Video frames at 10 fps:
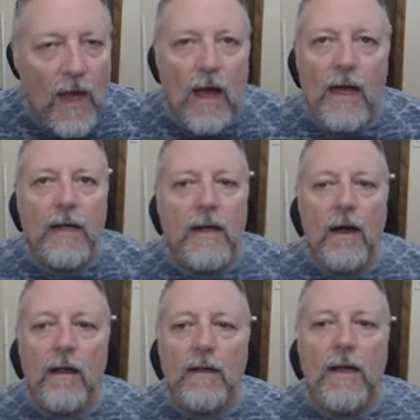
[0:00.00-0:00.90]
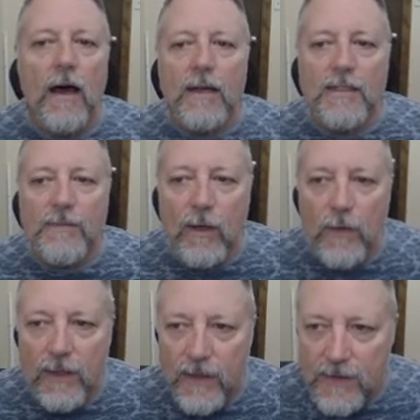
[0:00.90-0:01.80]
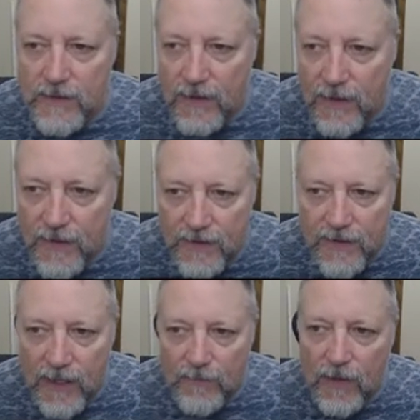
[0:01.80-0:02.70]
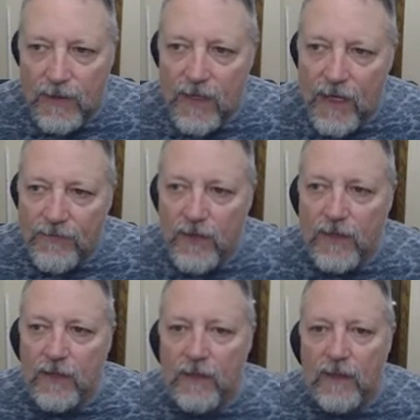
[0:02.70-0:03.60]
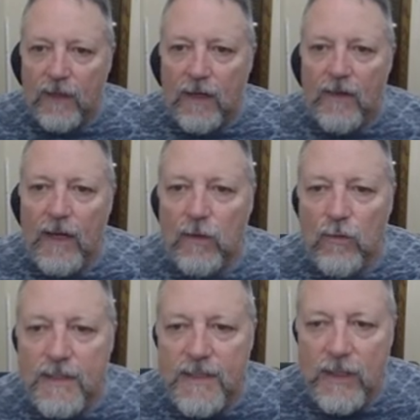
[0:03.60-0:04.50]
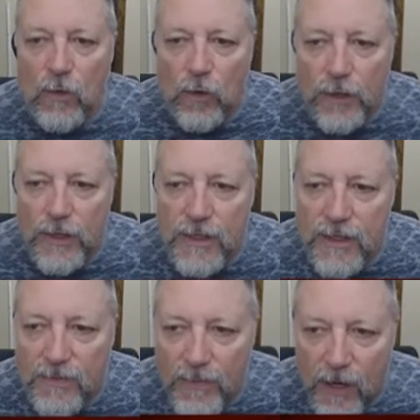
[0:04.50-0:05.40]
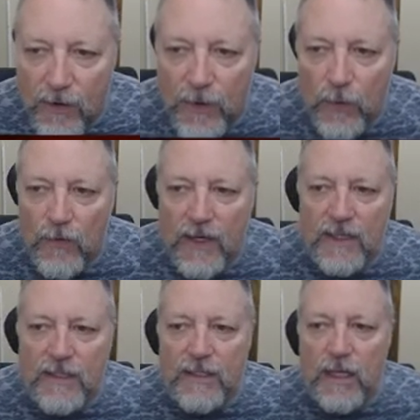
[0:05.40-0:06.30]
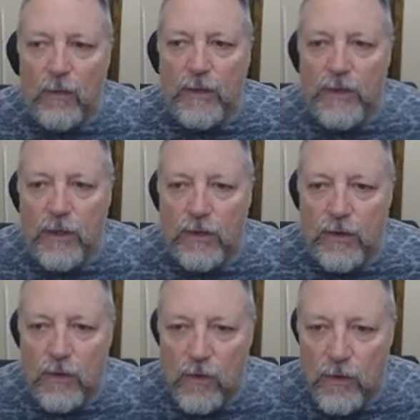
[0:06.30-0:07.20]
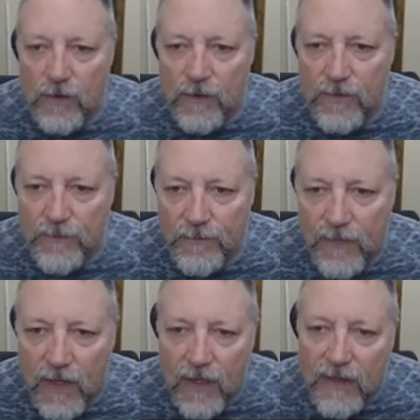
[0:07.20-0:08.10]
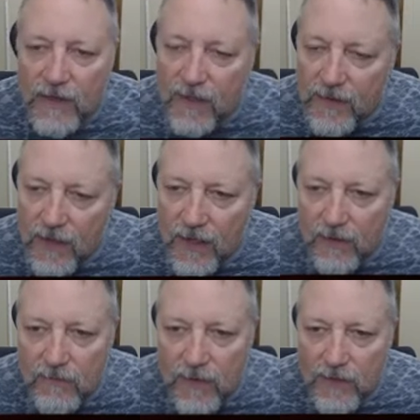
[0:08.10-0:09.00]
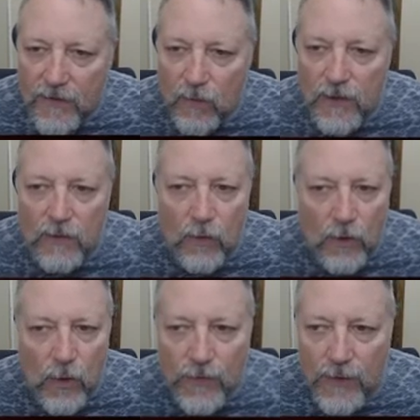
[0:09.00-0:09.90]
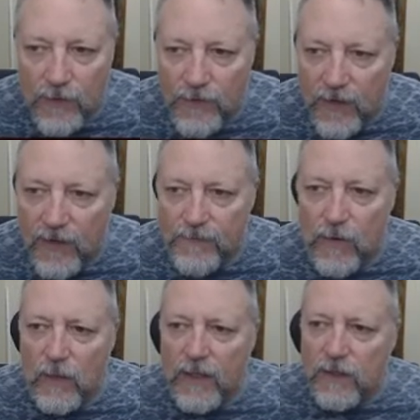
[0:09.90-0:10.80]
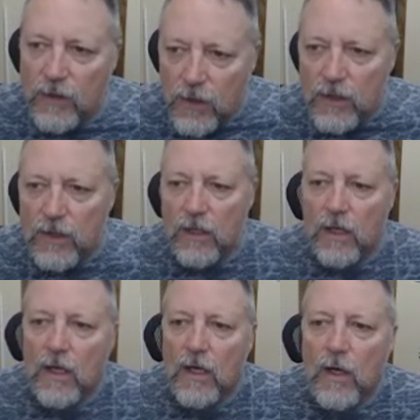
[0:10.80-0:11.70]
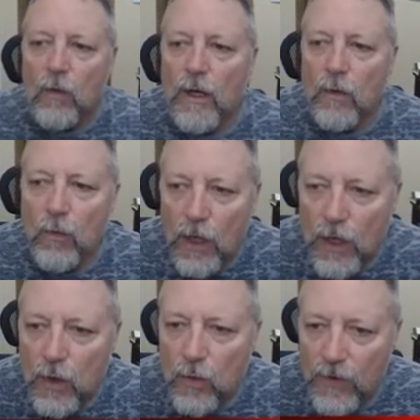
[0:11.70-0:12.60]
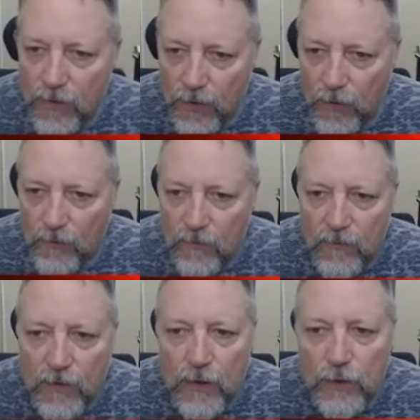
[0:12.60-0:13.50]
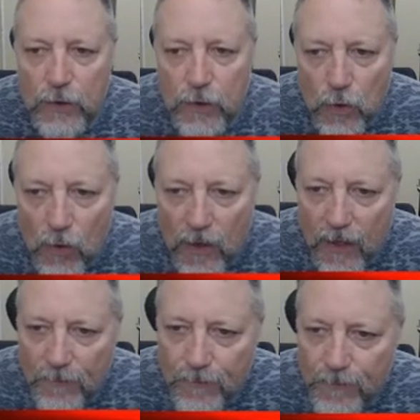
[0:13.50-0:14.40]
I call God as my witness and stake my life on it, that it was in order to spare you that I did not return to Corinth. Not that we lord over your faith, but we work with you for your joy,